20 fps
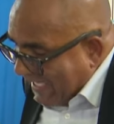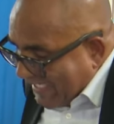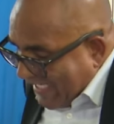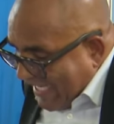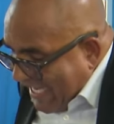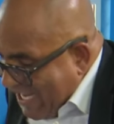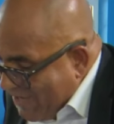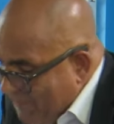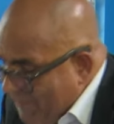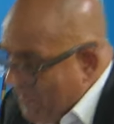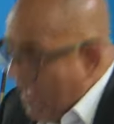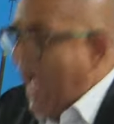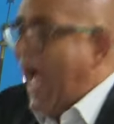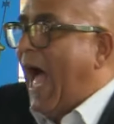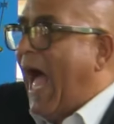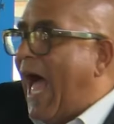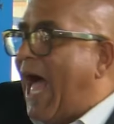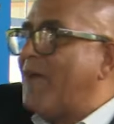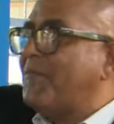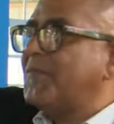that even
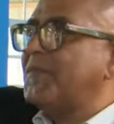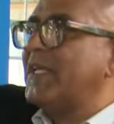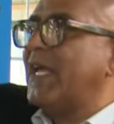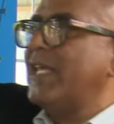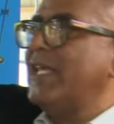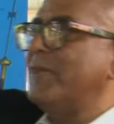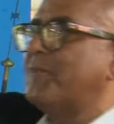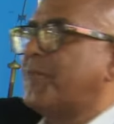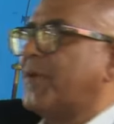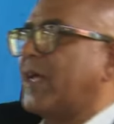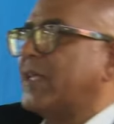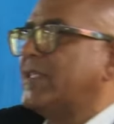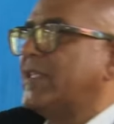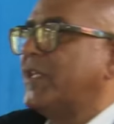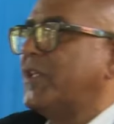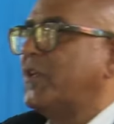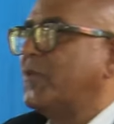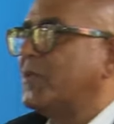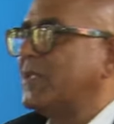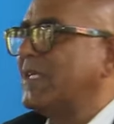after he
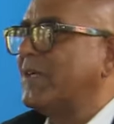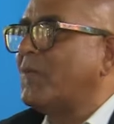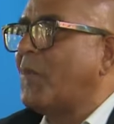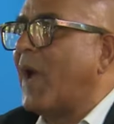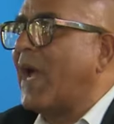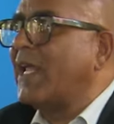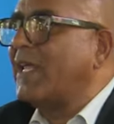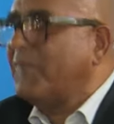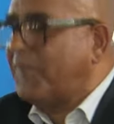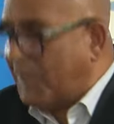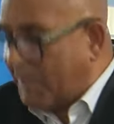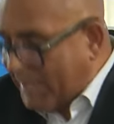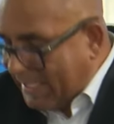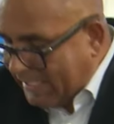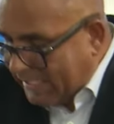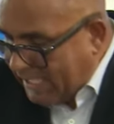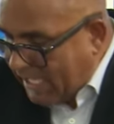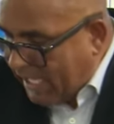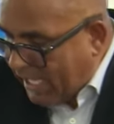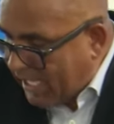prosecuted Wangy
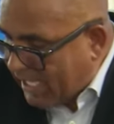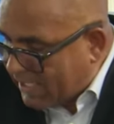for many